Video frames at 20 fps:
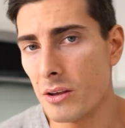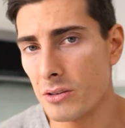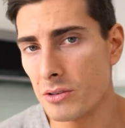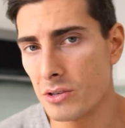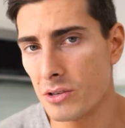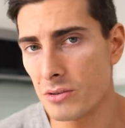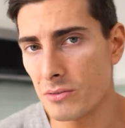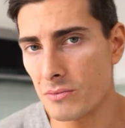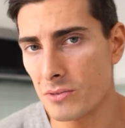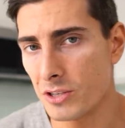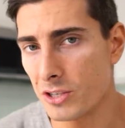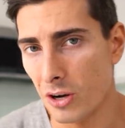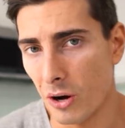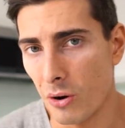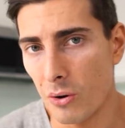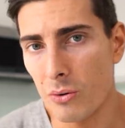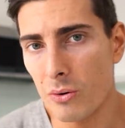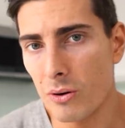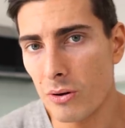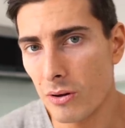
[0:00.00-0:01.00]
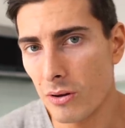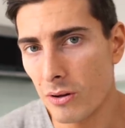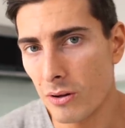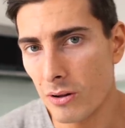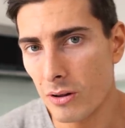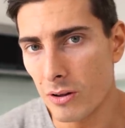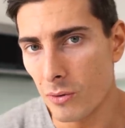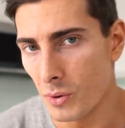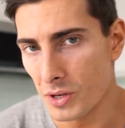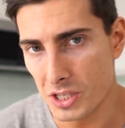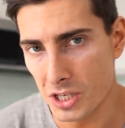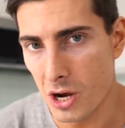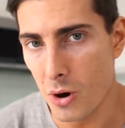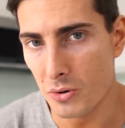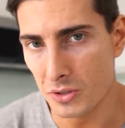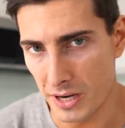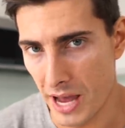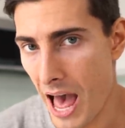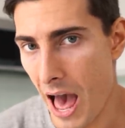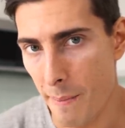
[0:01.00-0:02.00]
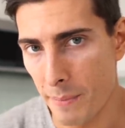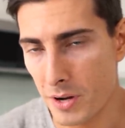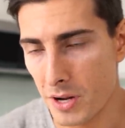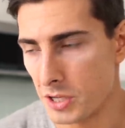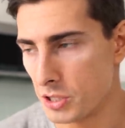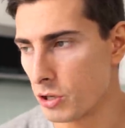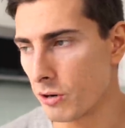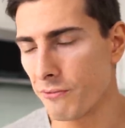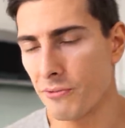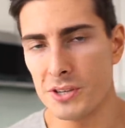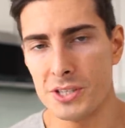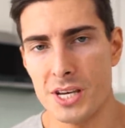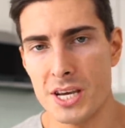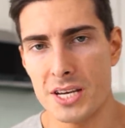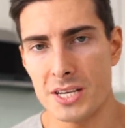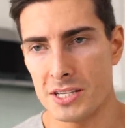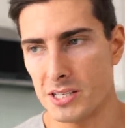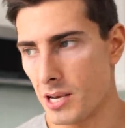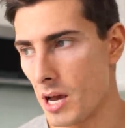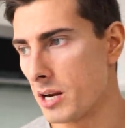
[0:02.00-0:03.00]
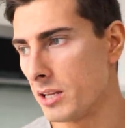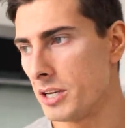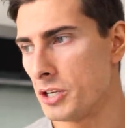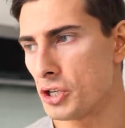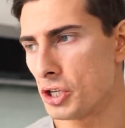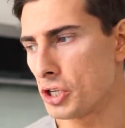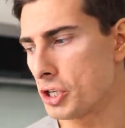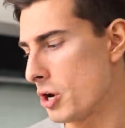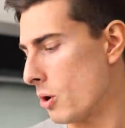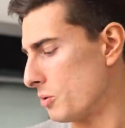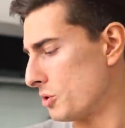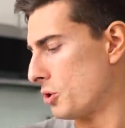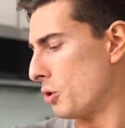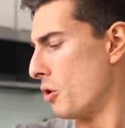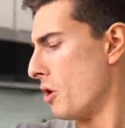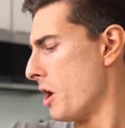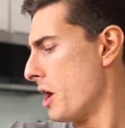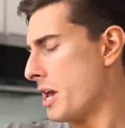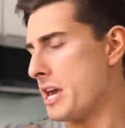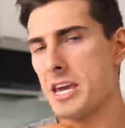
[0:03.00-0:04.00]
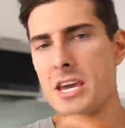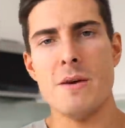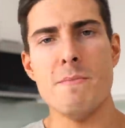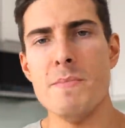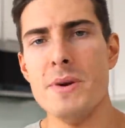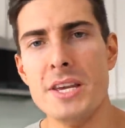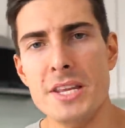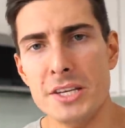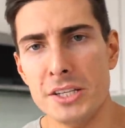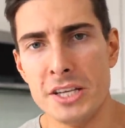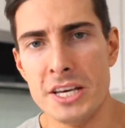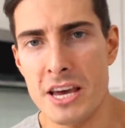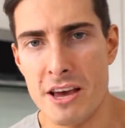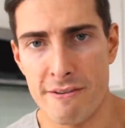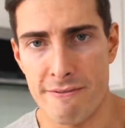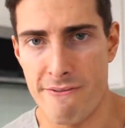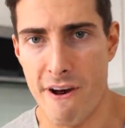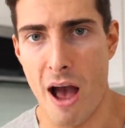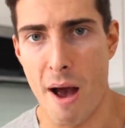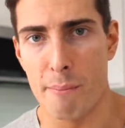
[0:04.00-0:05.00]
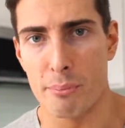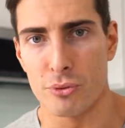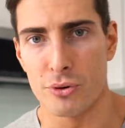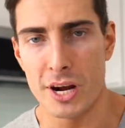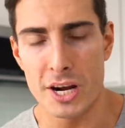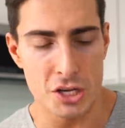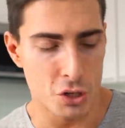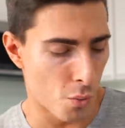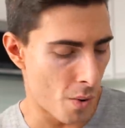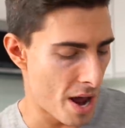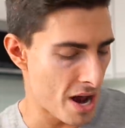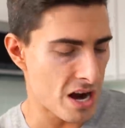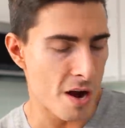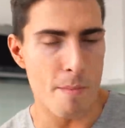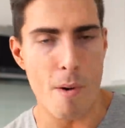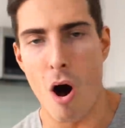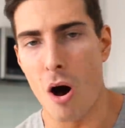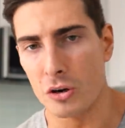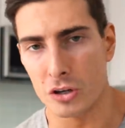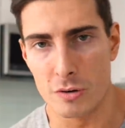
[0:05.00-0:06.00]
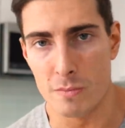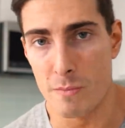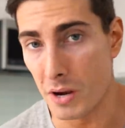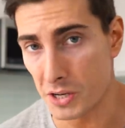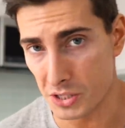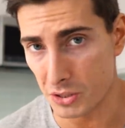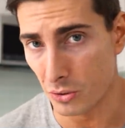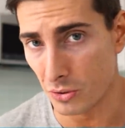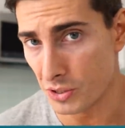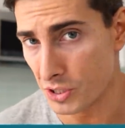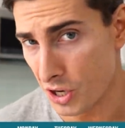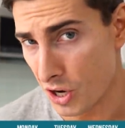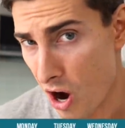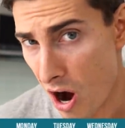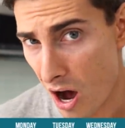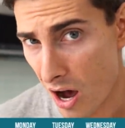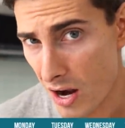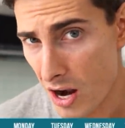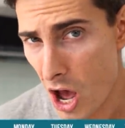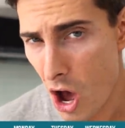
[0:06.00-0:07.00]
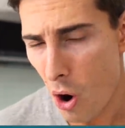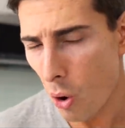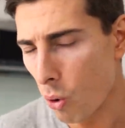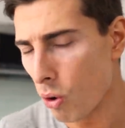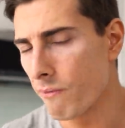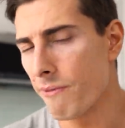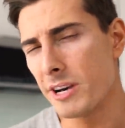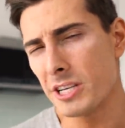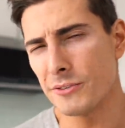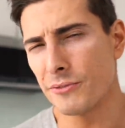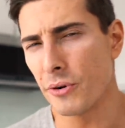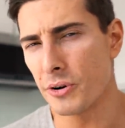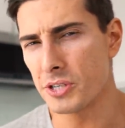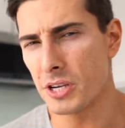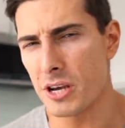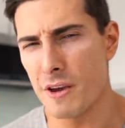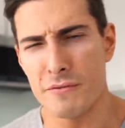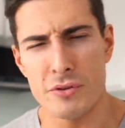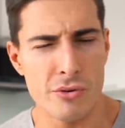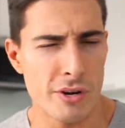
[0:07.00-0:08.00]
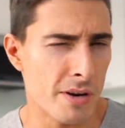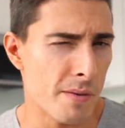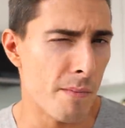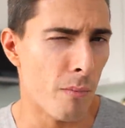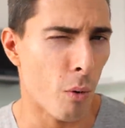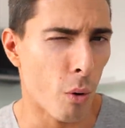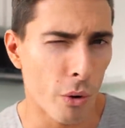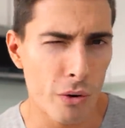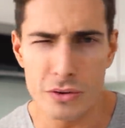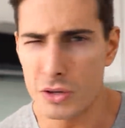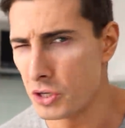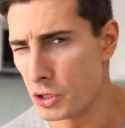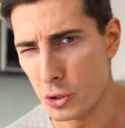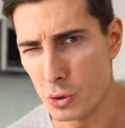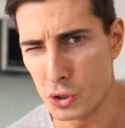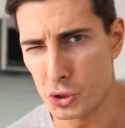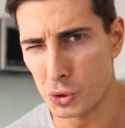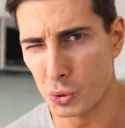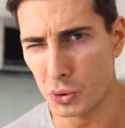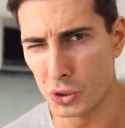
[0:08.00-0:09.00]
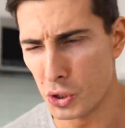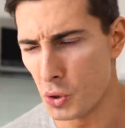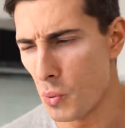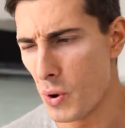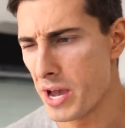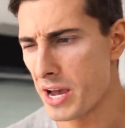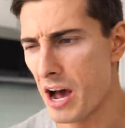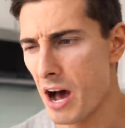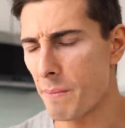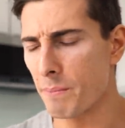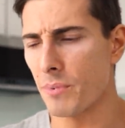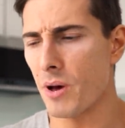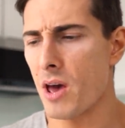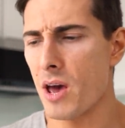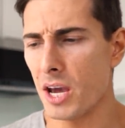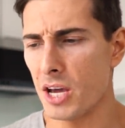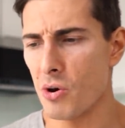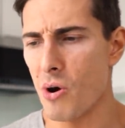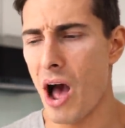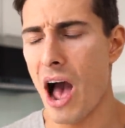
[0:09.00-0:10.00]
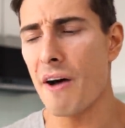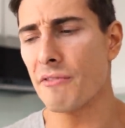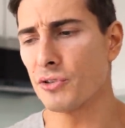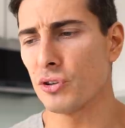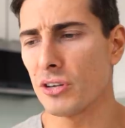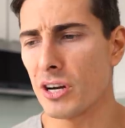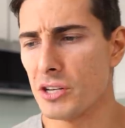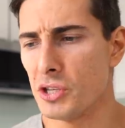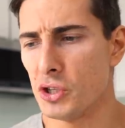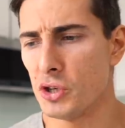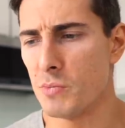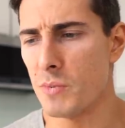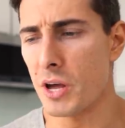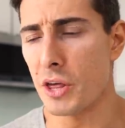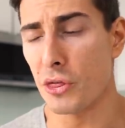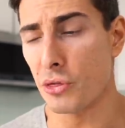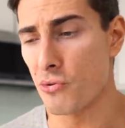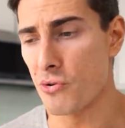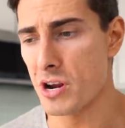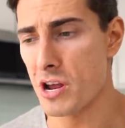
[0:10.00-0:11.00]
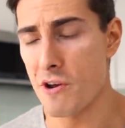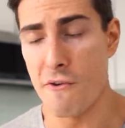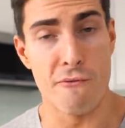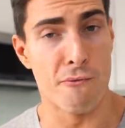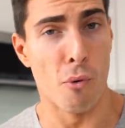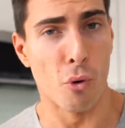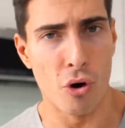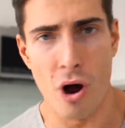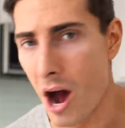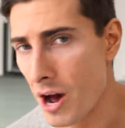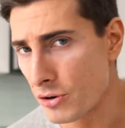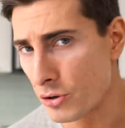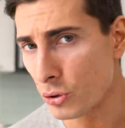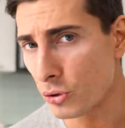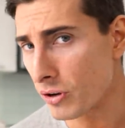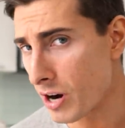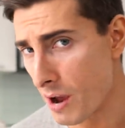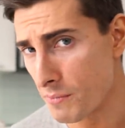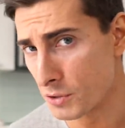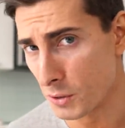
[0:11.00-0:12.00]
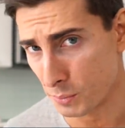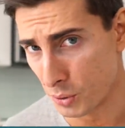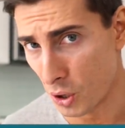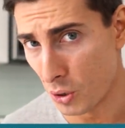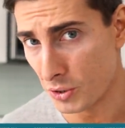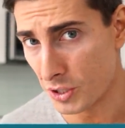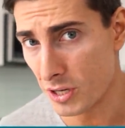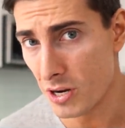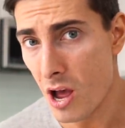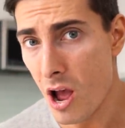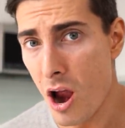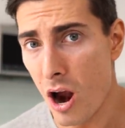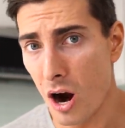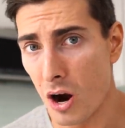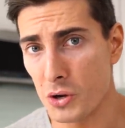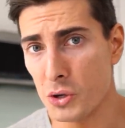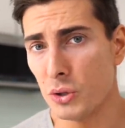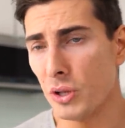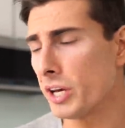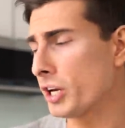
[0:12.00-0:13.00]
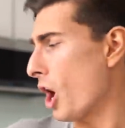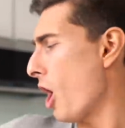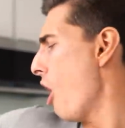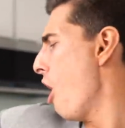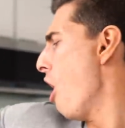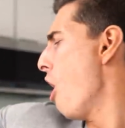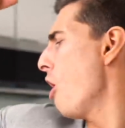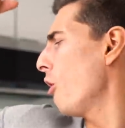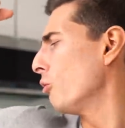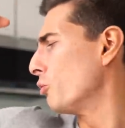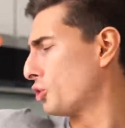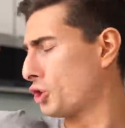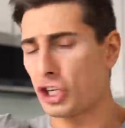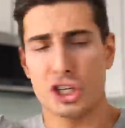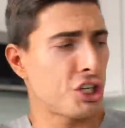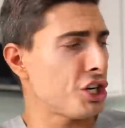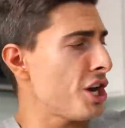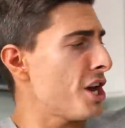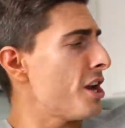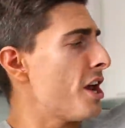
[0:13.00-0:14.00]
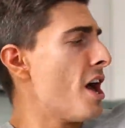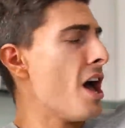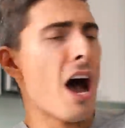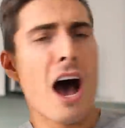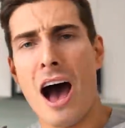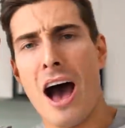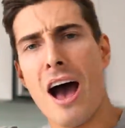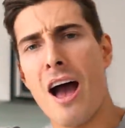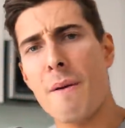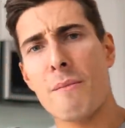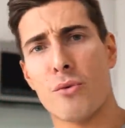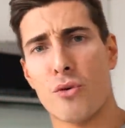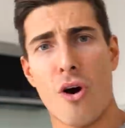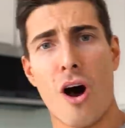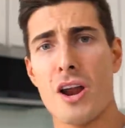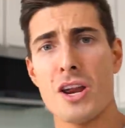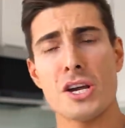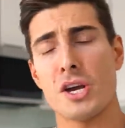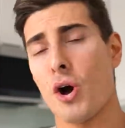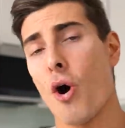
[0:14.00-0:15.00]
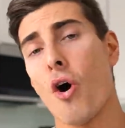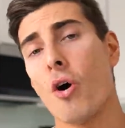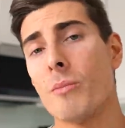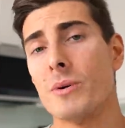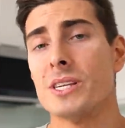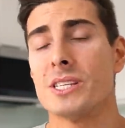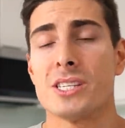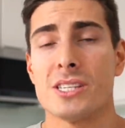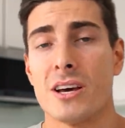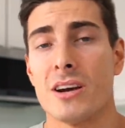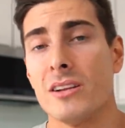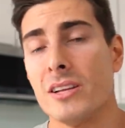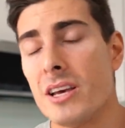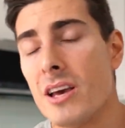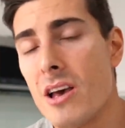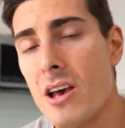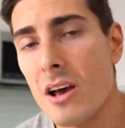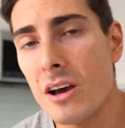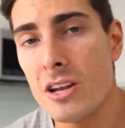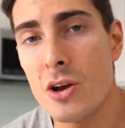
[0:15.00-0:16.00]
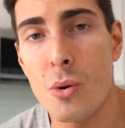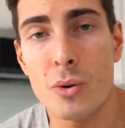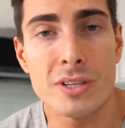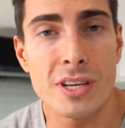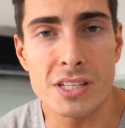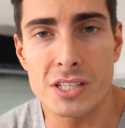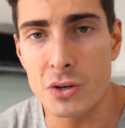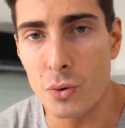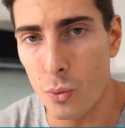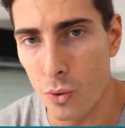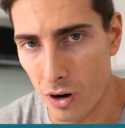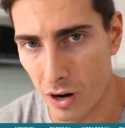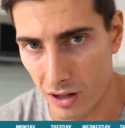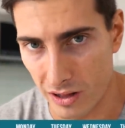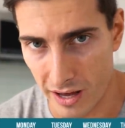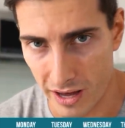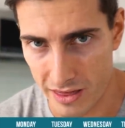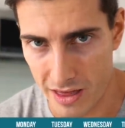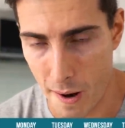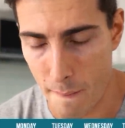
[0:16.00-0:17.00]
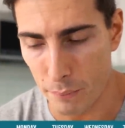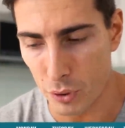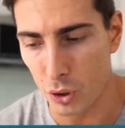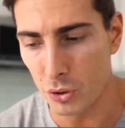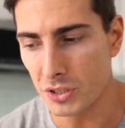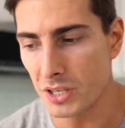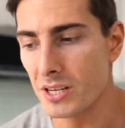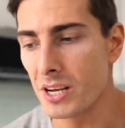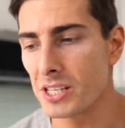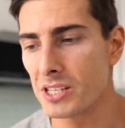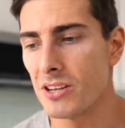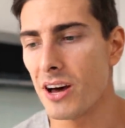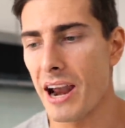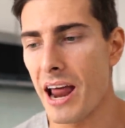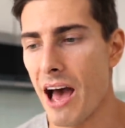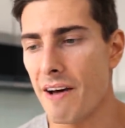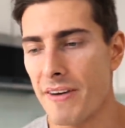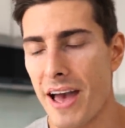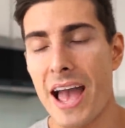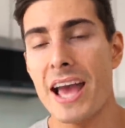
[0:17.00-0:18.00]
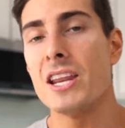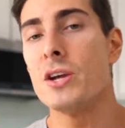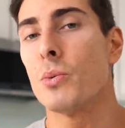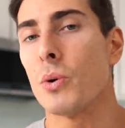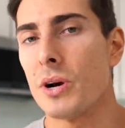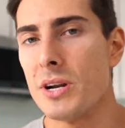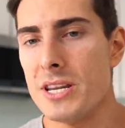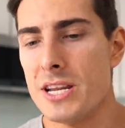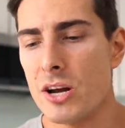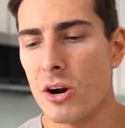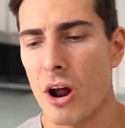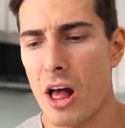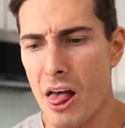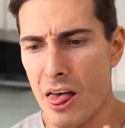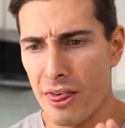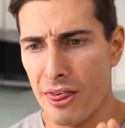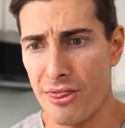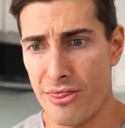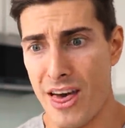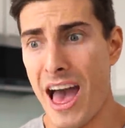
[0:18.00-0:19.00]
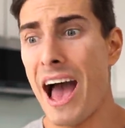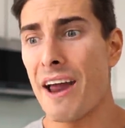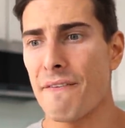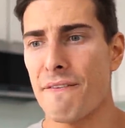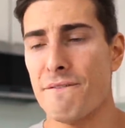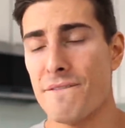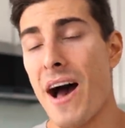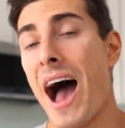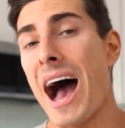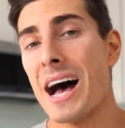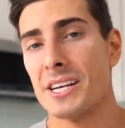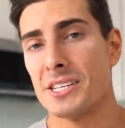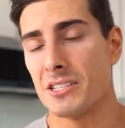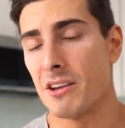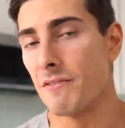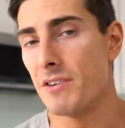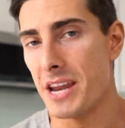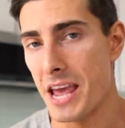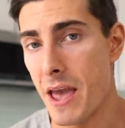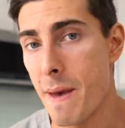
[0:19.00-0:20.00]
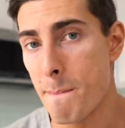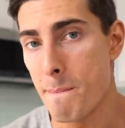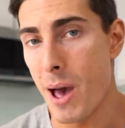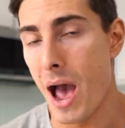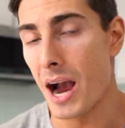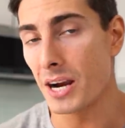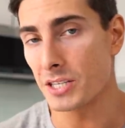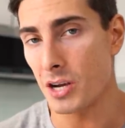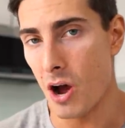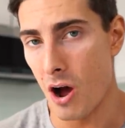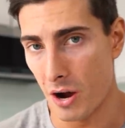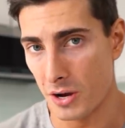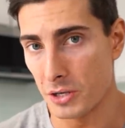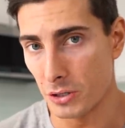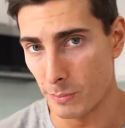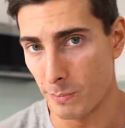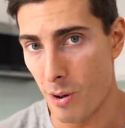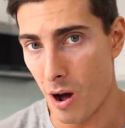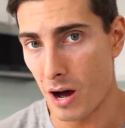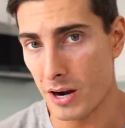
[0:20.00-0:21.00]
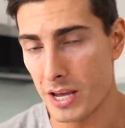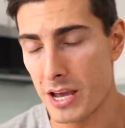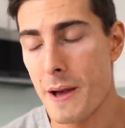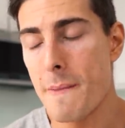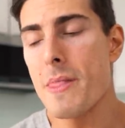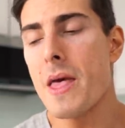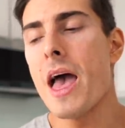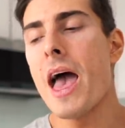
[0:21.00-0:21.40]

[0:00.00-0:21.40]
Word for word: So what's going to happen is your physique suddenly just going to immediately evaporate. You wake up, all your muscle is gone, or vice versa. If you eat more than usual, you wake up, after consuming 300-400 grams of protein, are you like, oh shit, I'm Ronnie Coleman suddenly? No, it doesn't work like that. Protein does not have anywhere near that fast of an impact on your body.